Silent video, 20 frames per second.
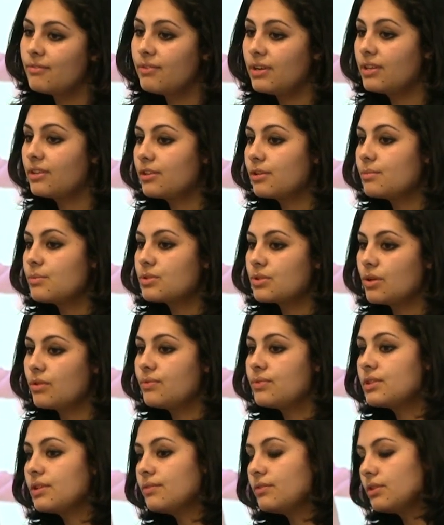victims
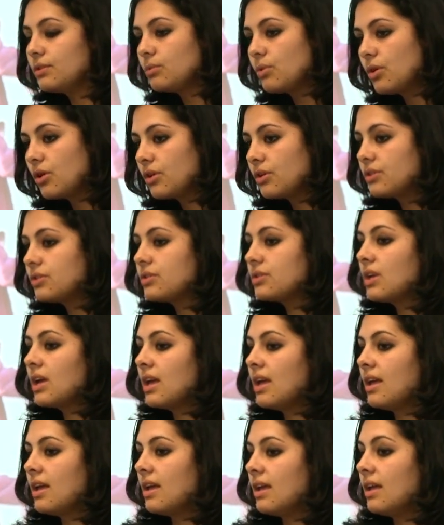of civil wars
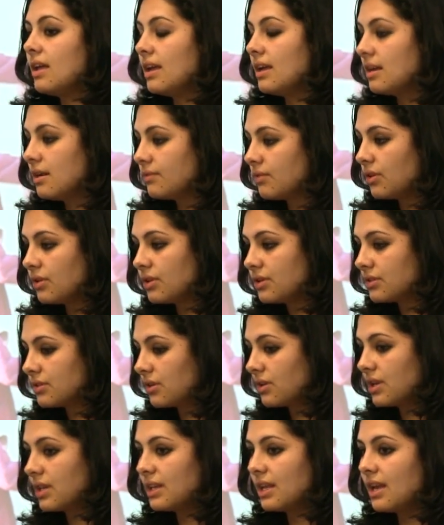in
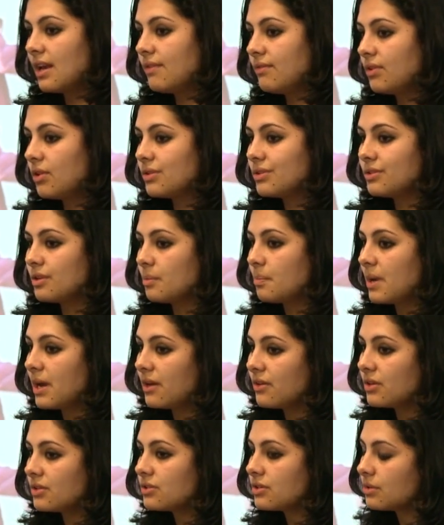Afghanistan, and they have lost their
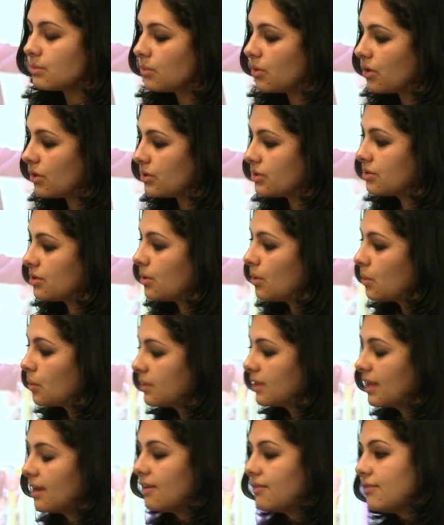parents in war,
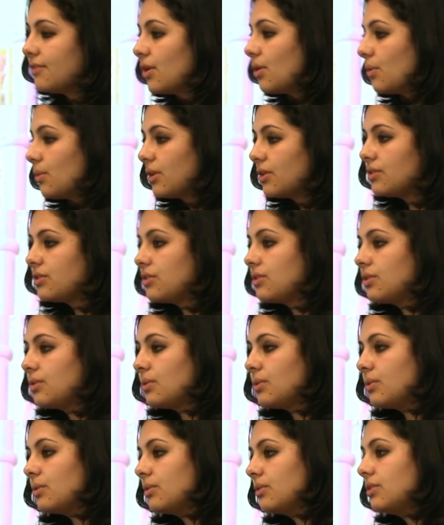so they have no one
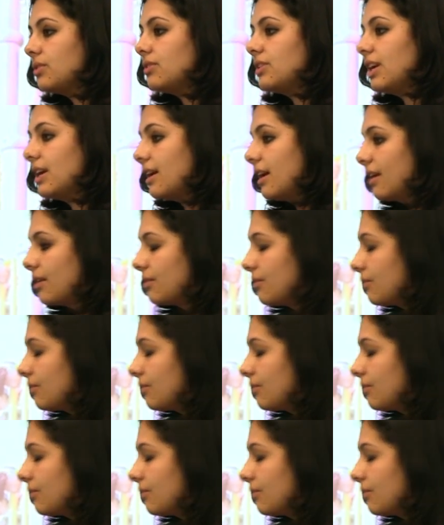to take care